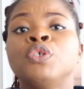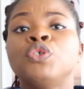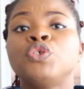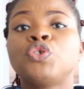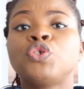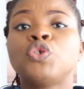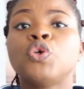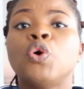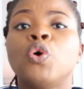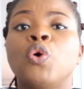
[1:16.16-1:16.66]

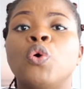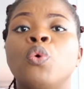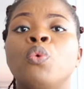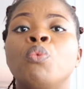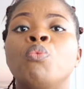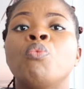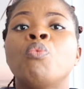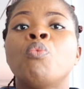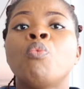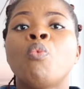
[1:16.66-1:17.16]
So
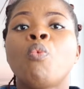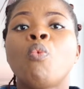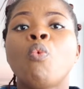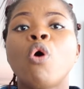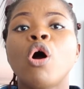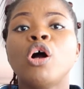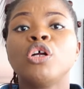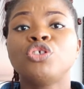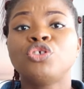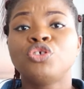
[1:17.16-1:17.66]

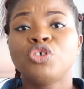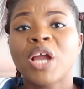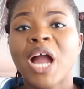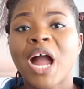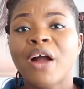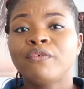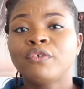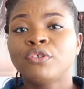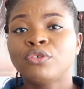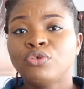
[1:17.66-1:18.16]
what you
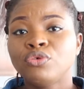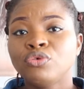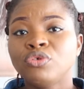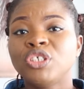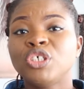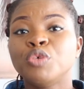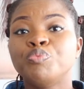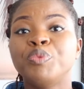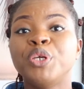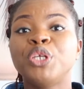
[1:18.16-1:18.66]
have to do
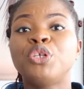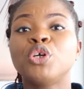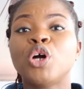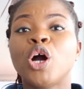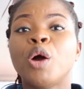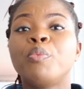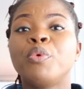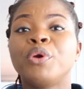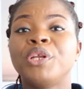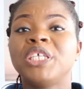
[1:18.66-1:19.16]
to meet
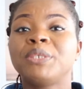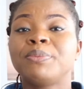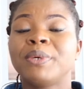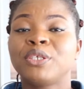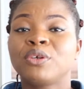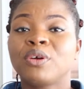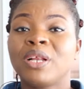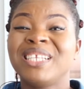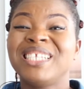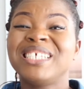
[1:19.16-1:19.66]
up with this
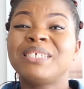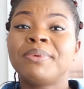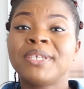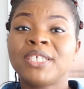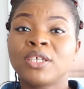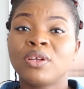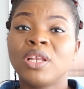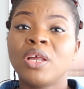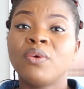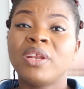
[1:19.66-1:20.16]

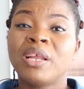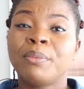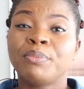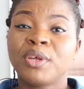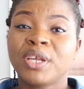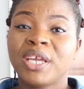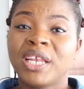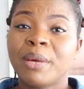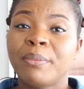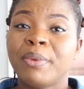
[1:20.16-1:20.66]
particular one I'm
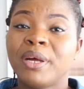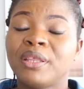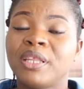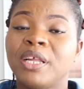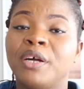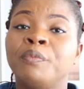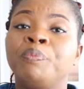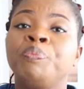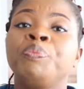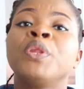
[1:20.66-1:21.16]
talking about
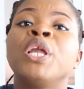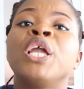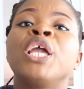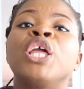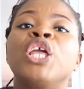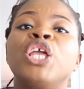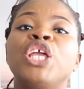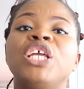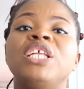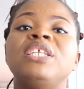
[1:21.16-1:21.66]
now,
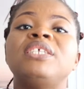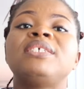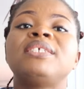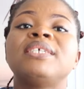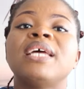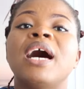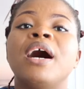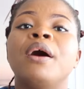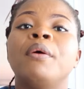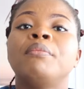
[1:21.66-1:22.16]

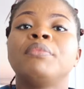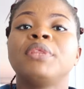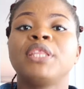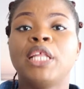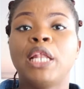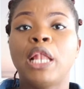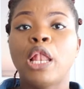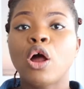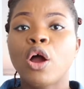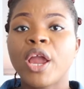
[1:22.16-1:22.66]
it's
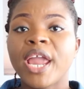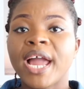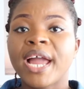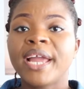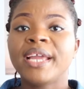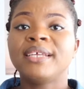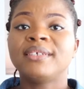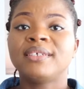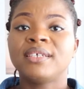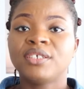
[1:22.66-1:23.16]
the
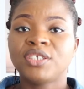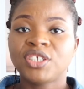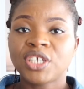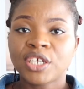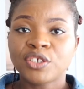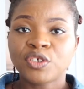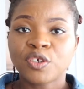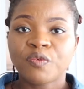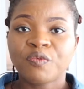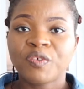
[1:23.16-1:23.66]
lawyer is in
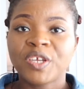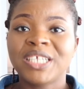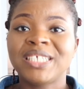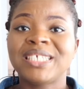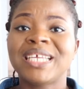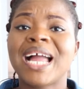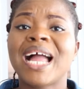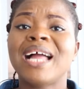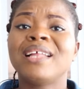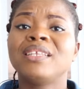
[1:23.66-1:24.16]
charge of
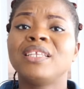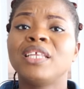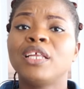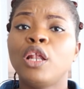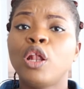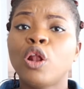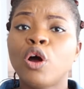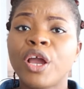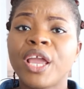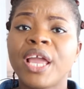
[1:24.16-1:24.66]
it, and the
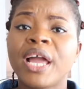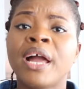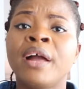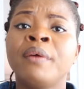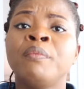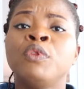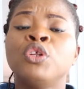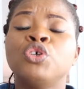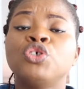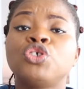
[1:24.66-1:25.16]

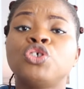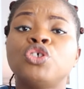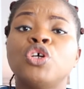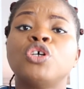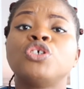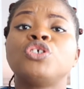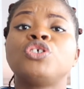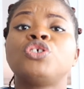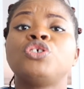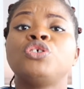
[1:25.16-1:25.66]
lawyer
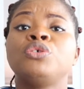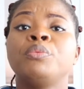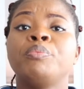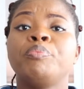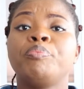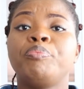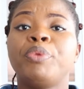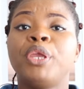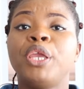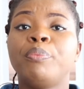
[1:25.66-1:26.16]
source
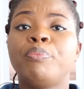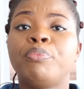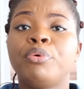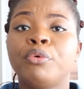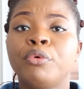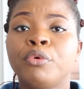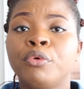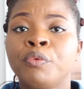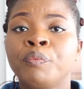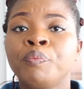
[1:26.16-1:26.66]

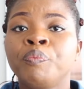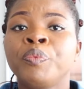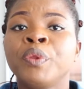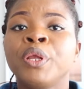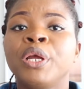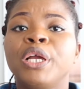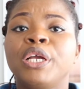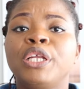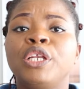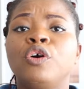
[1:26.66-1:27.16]
people,
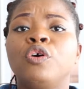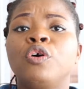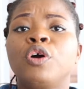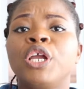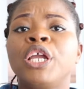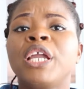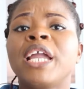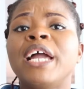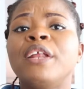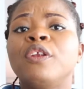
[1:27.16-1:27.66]
you know,
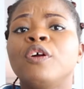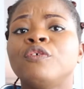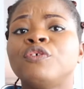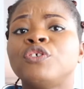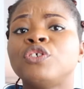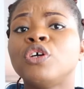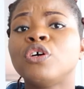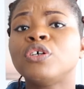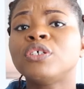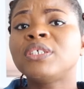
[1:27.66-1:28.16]
it kind of
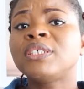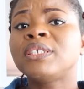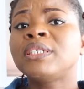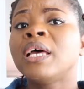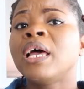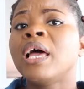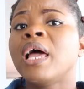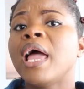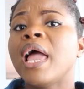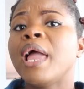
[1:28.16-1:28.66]
source
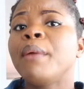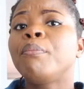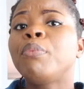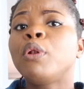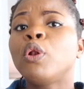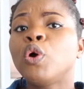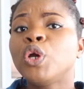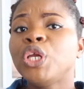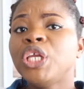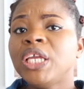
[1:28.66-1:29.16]

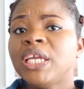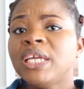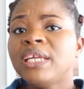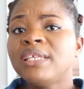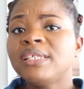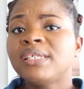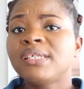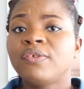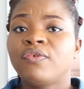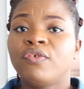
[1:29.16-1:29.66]

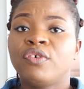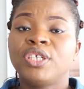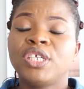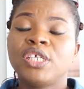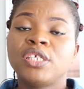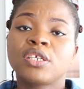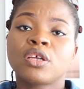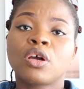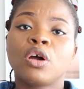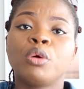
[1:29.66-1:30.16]
employees for
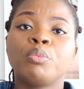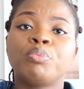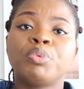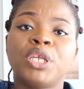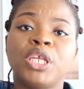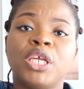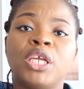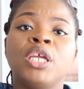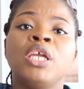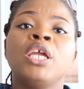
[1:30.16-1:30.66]
this
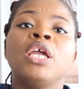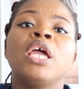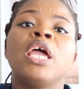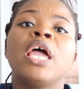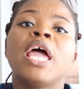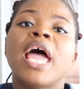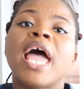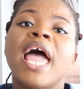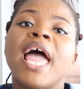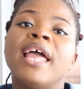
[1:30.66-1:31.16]
company.
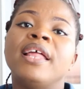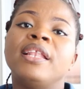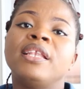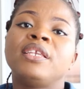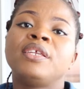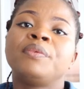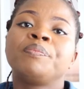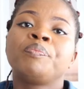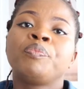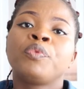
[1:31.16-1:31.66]

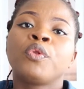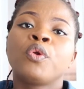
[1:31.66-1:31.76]
And